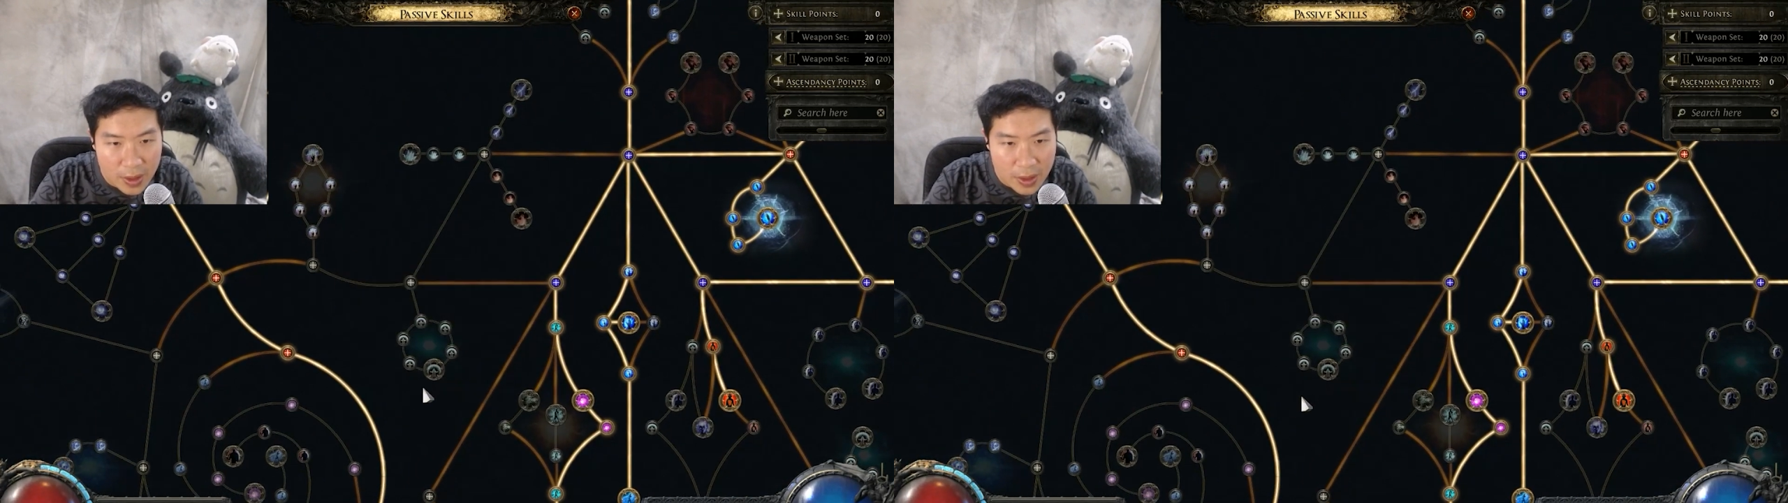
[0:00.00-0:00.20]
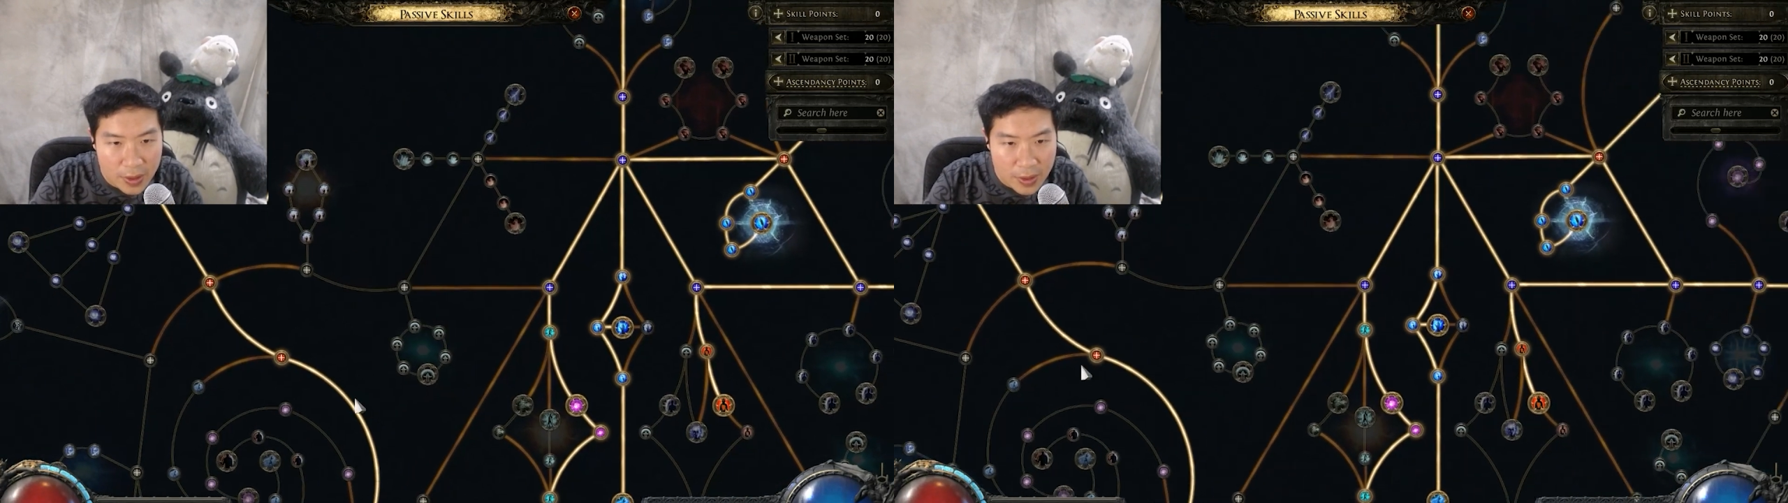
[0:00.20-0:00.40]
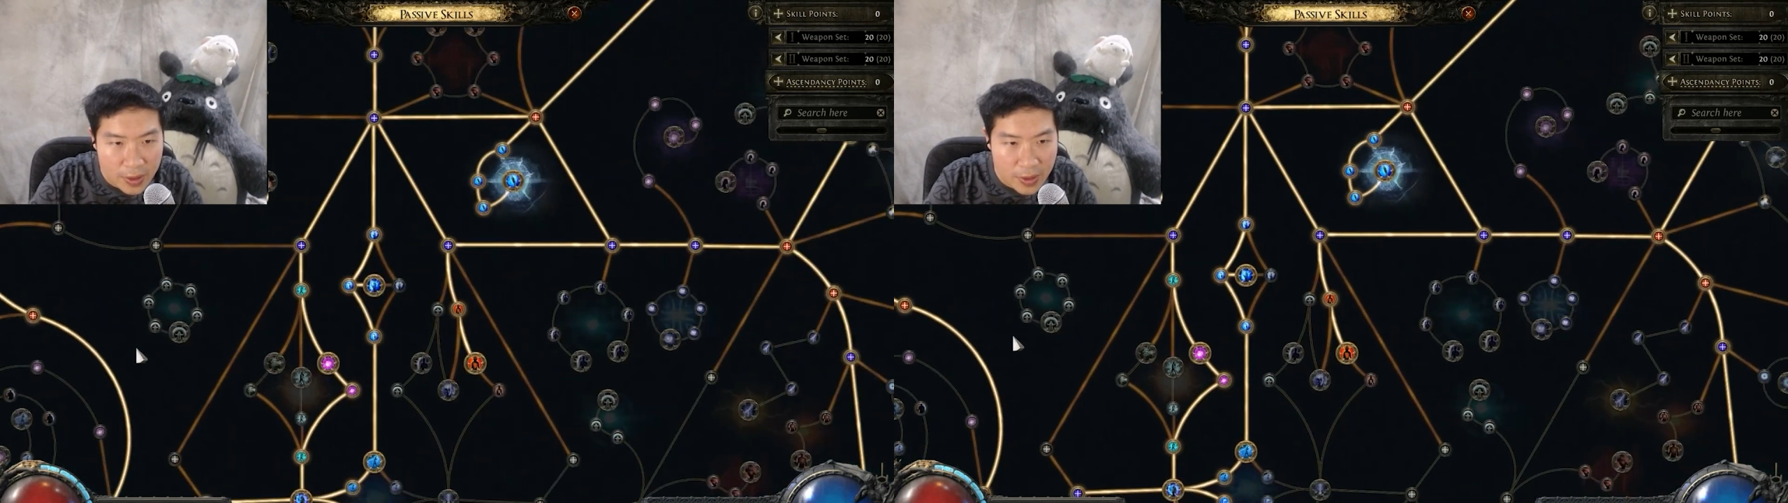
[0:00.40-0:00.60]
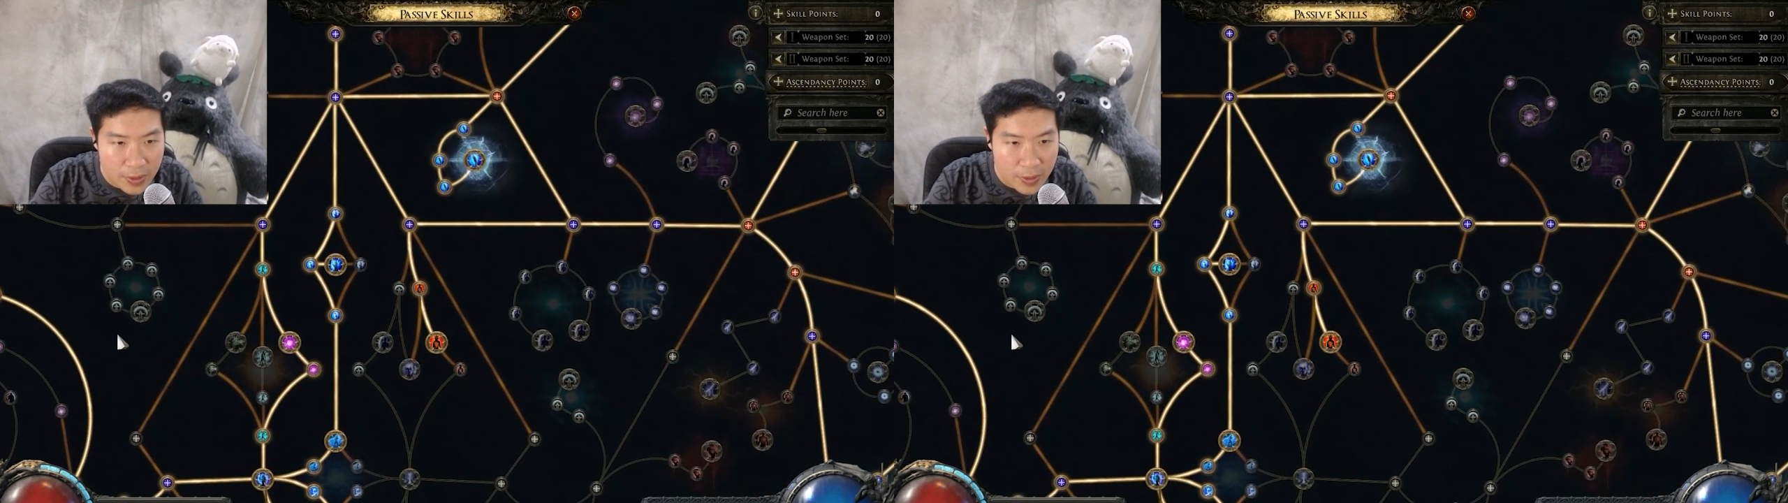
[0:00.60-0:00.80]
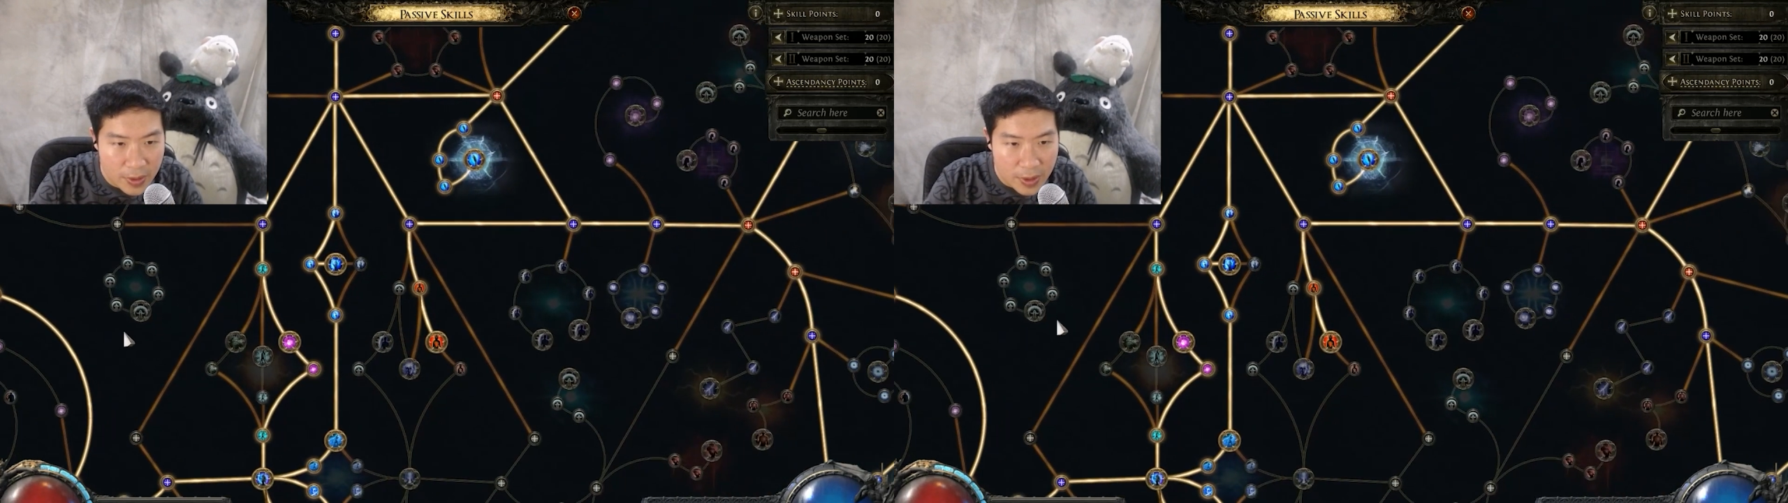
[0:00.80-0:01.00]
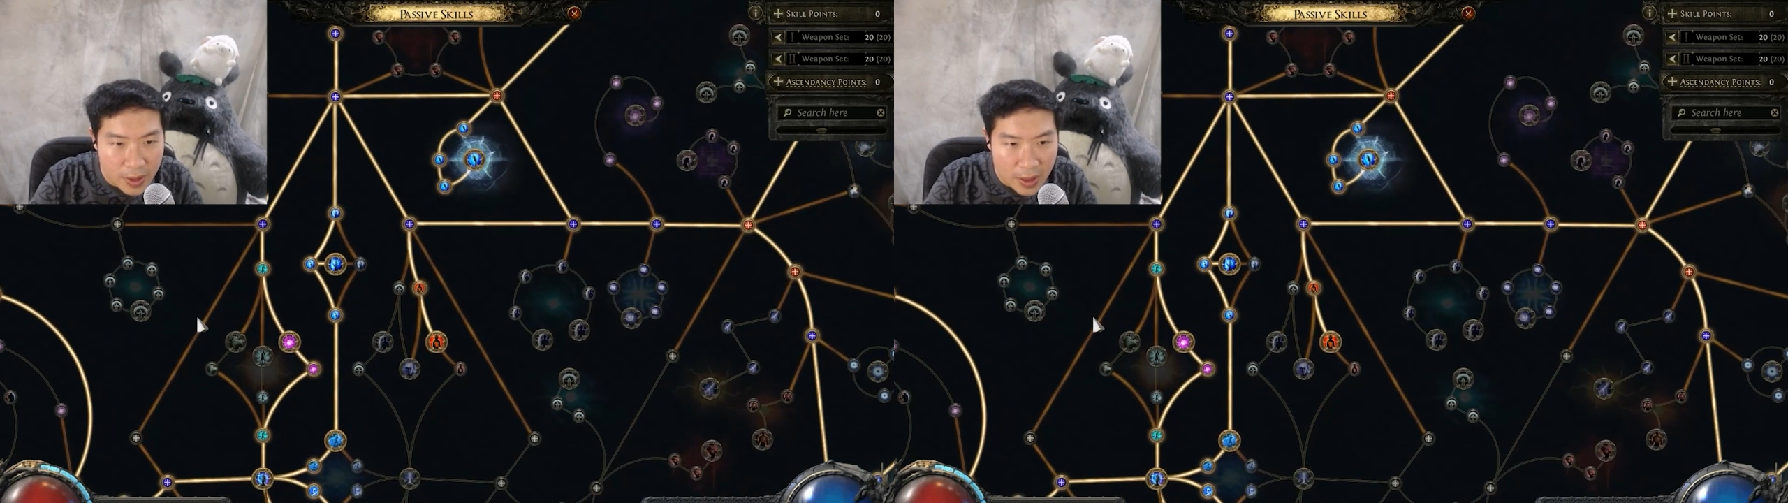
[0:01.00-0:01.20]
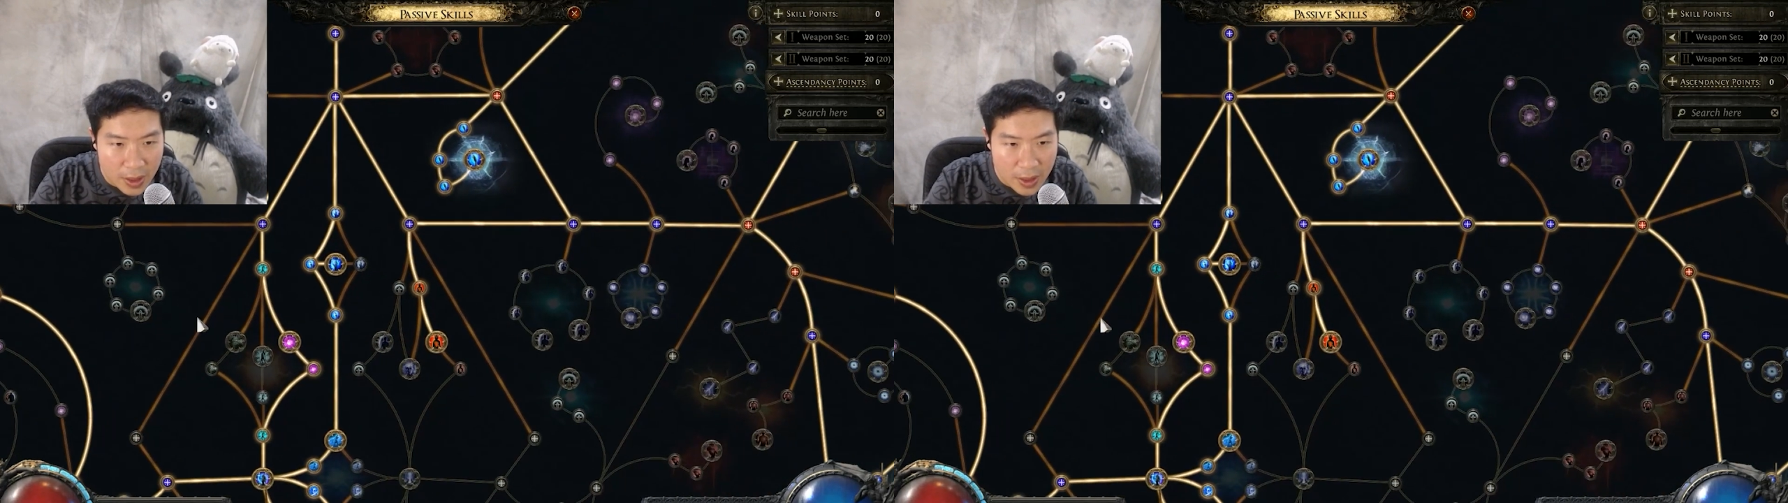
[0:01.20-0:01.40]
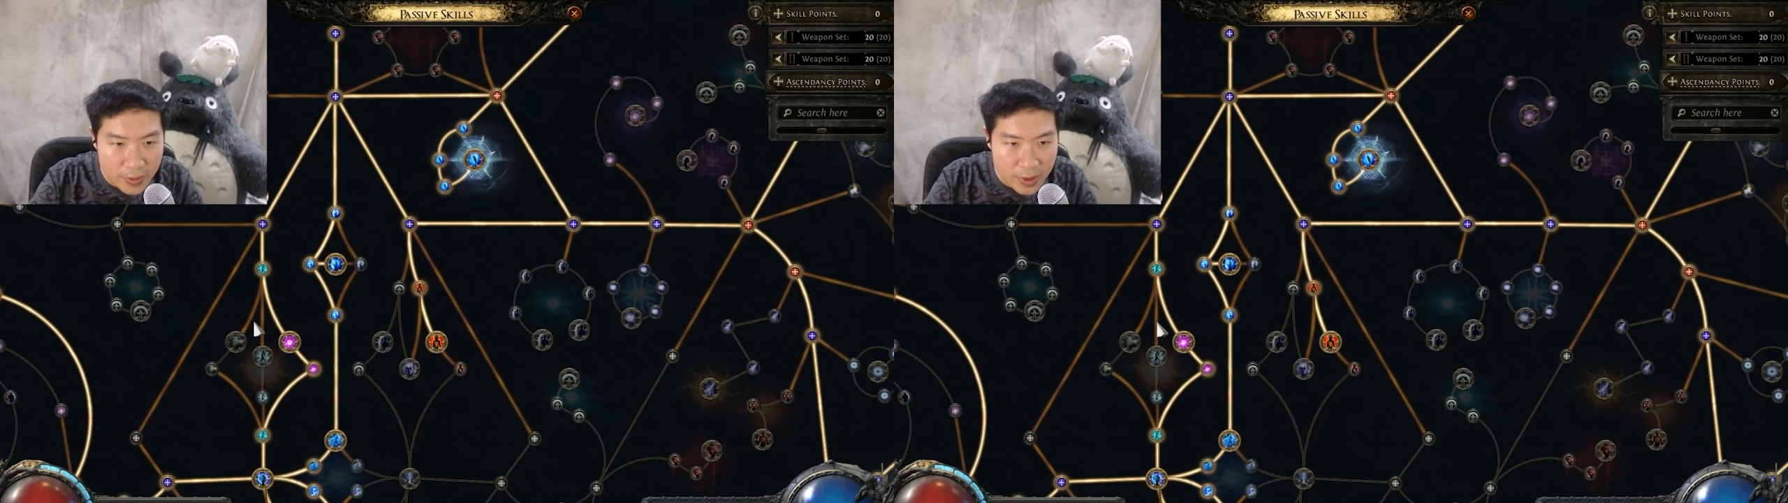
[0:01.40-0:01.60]
We go
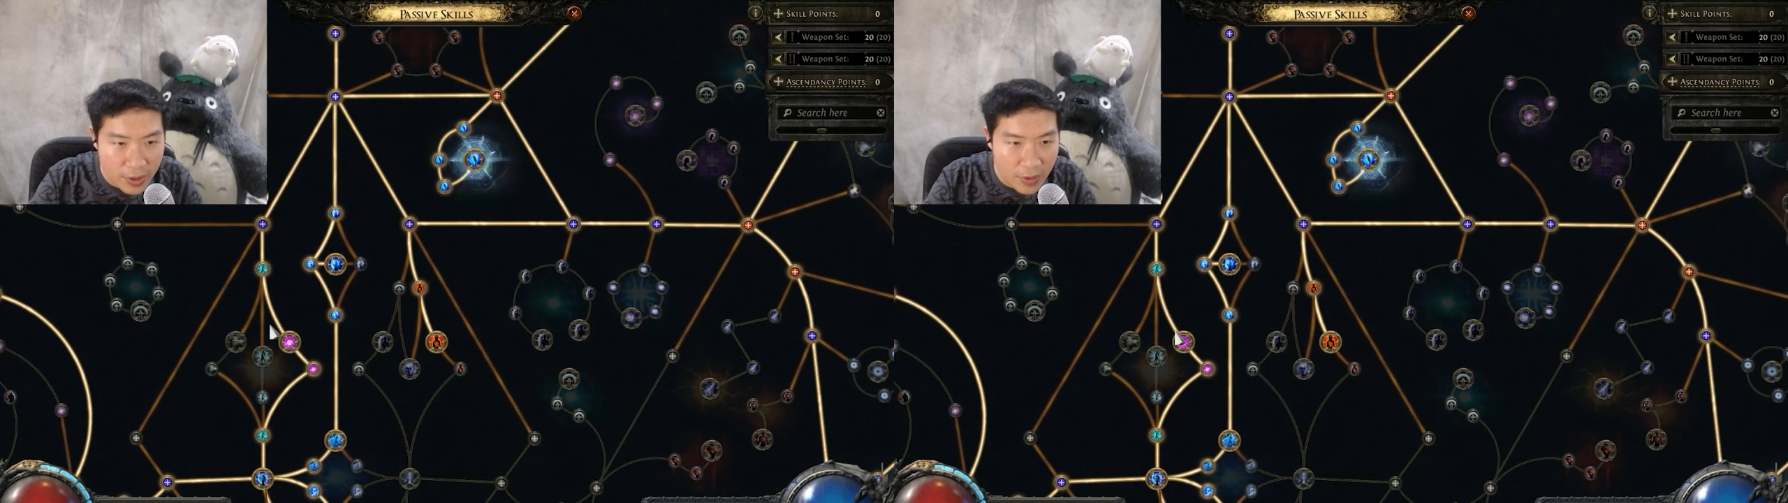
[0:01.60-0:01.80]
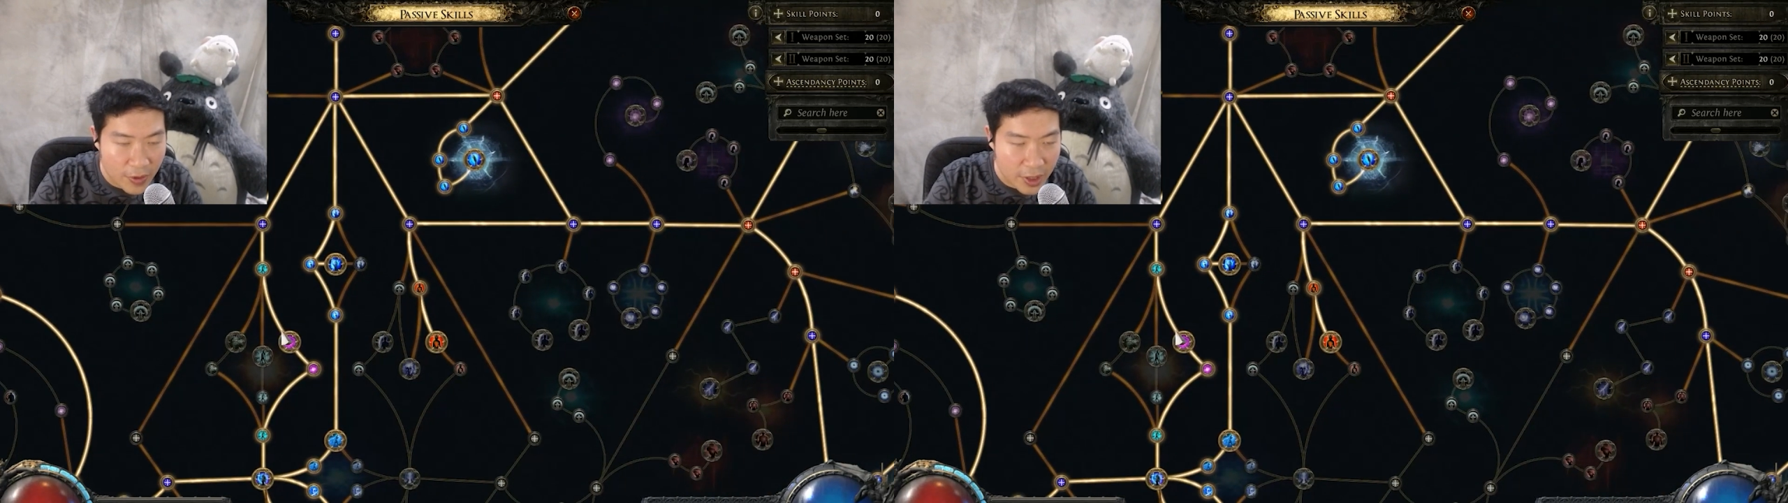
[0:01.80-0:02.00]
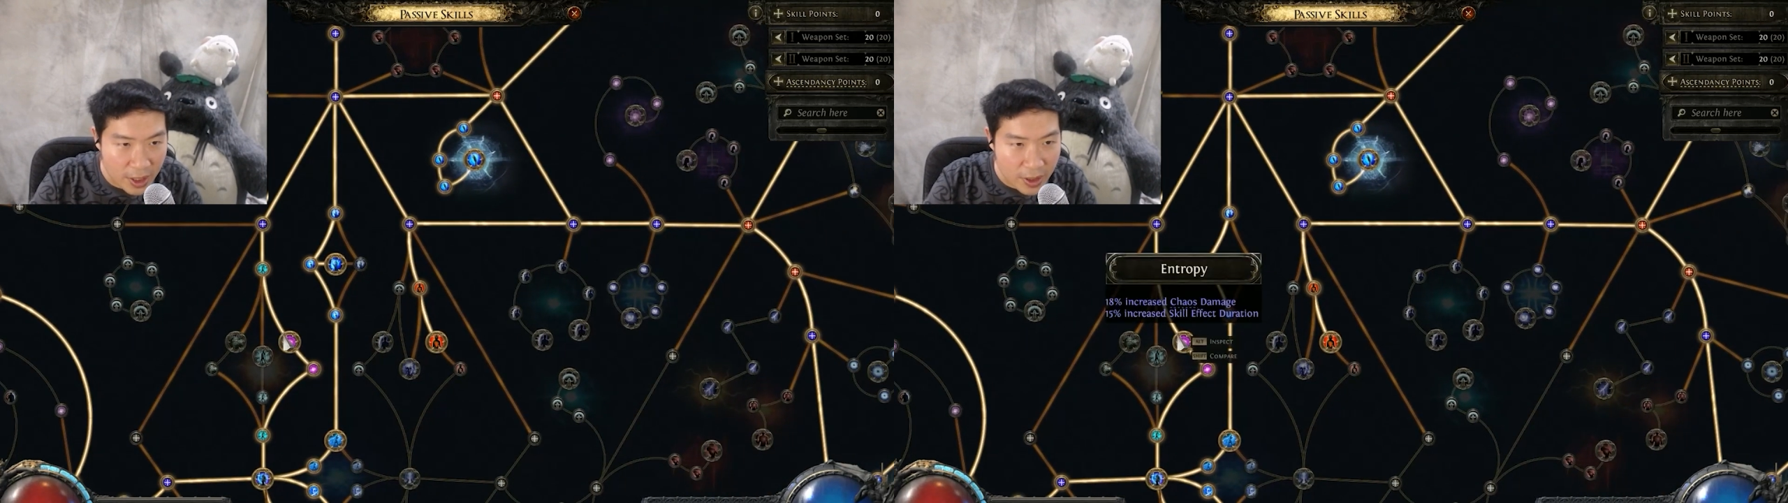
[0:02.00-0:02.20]
for chaos